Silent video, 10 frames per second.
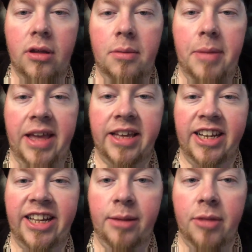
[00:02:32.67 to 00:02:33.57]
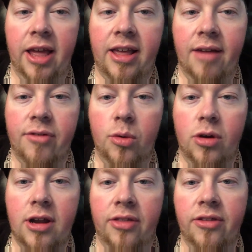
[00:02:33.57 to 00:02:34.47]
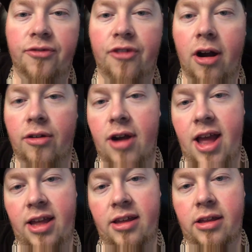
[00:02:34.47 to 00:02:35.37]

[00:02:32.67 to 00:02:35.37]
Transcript: make it seem like everyone on the far right